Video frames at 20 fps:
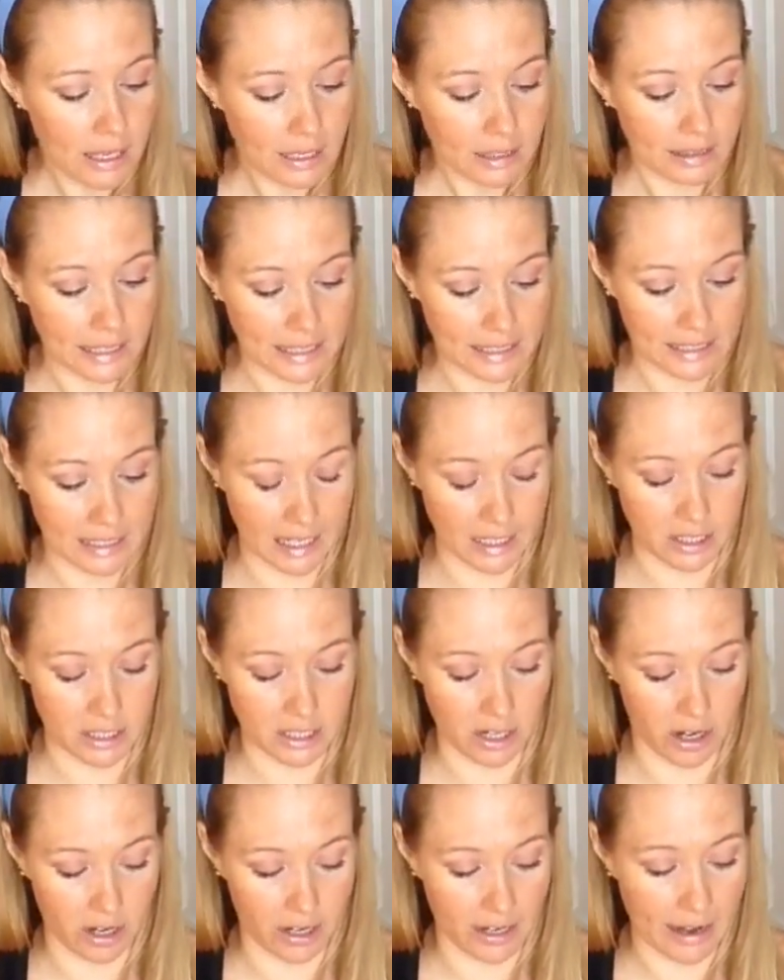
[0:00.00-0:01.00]
Let's get
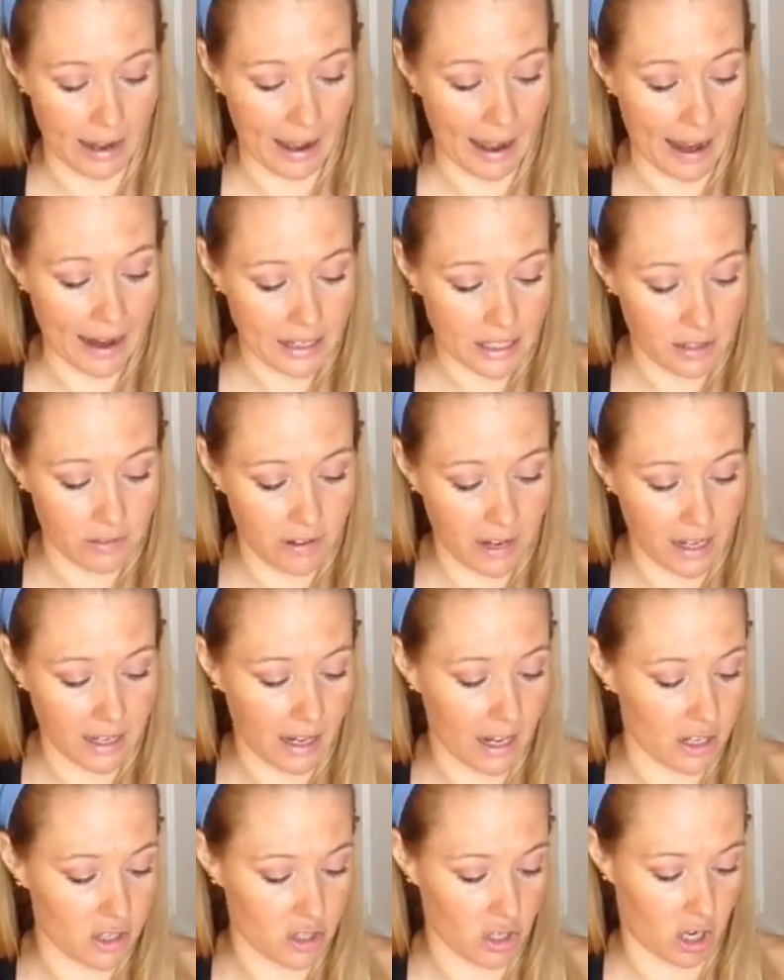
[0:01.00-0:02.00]
started.
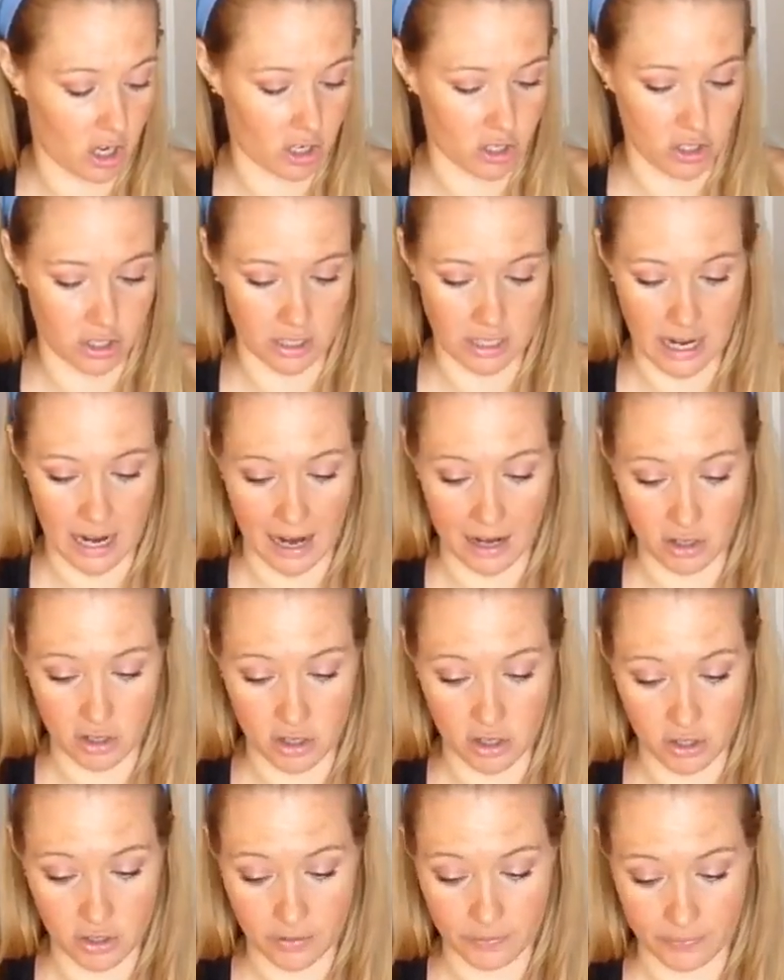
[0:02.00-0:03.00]
Activate and charge the
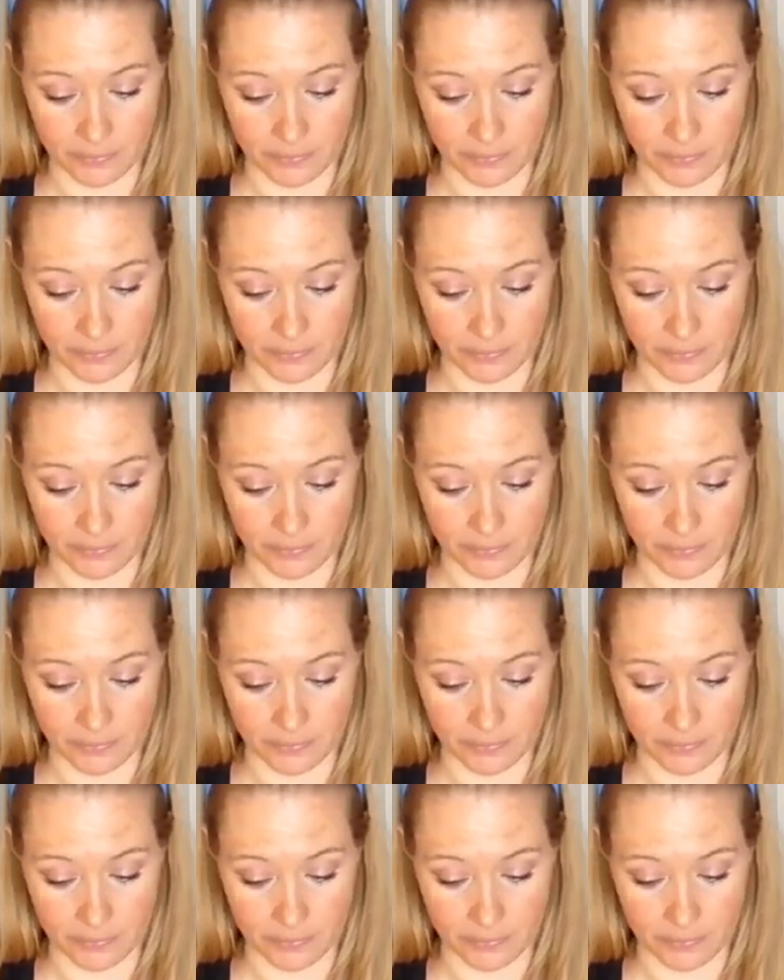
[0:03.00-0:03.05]
dash.